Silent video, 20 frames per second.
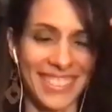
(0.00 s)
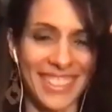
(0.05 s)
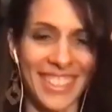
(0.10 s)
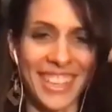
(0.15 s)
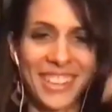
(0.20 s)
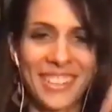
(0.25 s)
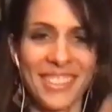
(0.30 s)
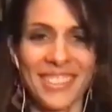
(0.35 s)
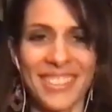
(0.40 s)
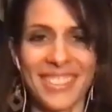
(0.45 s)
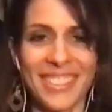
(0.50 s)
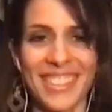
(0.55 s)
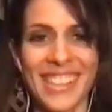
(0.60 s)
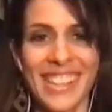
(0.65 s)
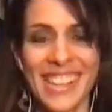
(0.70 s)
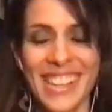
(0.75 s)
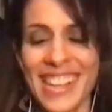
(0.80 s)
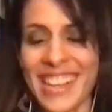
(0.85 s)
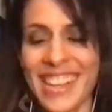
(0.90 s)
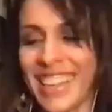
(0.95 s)
you know,
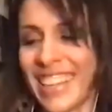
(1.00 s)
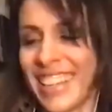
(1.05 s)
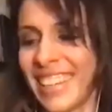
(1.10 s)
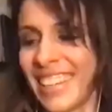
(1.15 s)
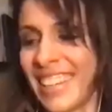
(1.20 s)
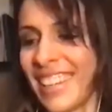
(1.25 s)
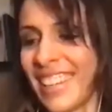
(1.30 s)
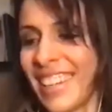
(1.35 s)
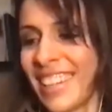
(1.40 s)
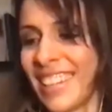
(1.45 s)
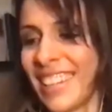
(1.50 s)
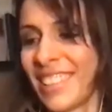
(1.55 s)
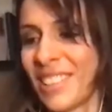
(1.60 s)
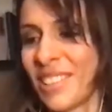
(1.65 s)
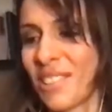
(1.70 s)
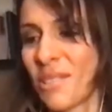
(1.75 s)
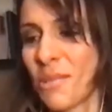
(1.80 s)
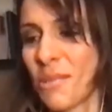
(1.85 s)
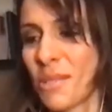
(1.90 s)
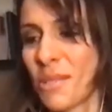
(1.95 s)
in uh,
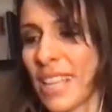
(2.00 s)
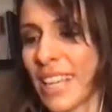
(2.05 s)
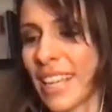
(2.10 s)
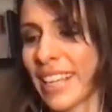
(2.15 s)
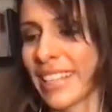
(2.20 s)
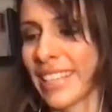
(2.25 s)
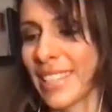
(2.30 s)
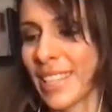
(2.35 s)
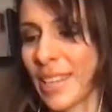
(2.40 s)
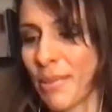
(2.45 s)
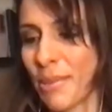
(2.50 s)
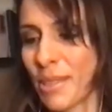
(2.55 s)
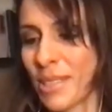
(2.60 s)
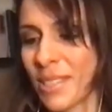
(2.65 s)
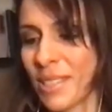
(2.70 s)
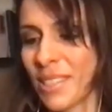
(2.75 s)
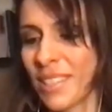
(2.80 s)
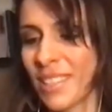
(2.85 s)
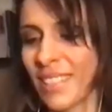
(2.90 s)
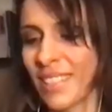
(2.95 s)
two seconds I
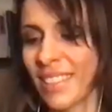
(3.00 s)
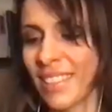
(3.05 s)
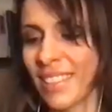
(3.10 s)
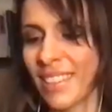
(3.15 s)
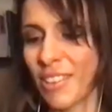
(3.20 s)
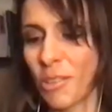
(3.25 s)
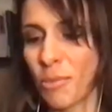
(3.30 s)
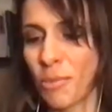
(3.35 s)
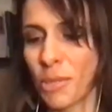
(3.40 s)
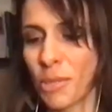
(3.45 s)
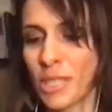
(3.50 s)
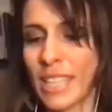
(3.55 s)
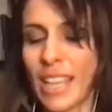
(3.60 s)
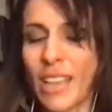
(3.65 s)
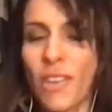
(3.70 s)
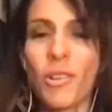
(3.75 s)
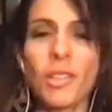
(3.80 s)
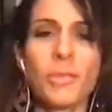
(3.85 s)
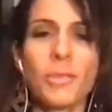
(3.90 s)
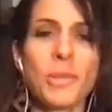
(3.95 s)
was almost
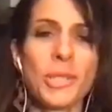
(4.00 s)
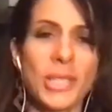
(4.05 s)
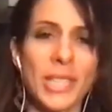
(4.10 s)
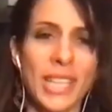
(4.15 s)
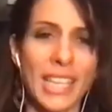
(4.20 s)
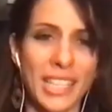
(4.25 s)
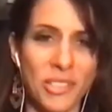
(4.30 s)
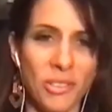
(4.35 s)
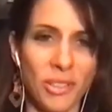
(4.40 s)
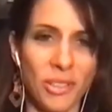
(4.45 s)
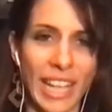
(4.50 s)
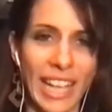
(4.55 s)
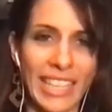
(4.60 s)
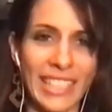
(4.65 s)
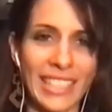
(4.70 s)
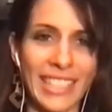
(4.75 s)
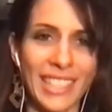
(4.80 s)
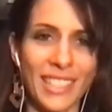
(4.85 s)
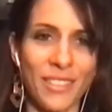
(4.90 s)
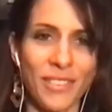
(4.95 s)
almost as
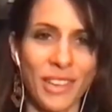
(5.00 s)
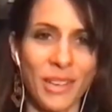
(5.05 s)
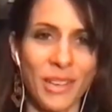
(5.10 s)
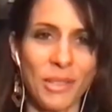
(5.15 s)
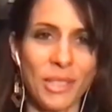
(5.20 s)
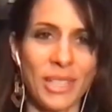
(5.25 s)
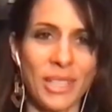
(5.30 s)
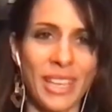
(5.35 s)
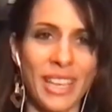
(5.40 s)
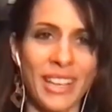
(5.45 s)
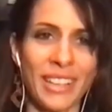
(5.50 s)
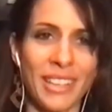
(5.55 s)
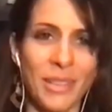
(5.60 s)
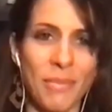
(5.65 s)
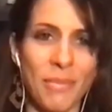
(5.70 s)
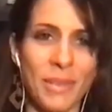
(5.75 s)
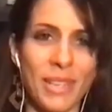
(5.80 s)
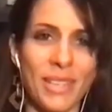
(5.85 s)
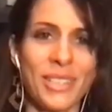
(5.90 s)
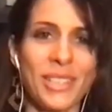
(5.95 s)
relaxed as if I was laying on the
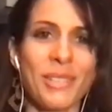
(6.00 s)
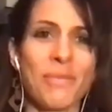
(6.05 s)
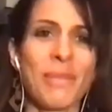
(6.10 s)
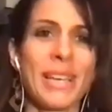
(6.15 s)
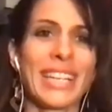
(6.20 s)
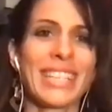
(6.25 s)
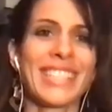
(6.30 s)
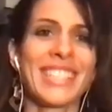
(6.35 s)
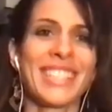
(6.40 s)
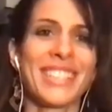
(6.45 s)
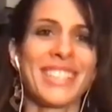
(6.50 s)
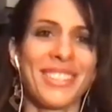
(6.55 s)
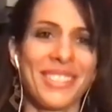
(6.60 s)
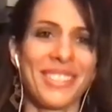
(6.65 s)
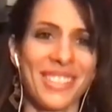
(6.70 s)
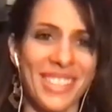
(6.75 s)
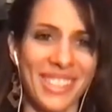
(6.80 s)
beach in Mexico.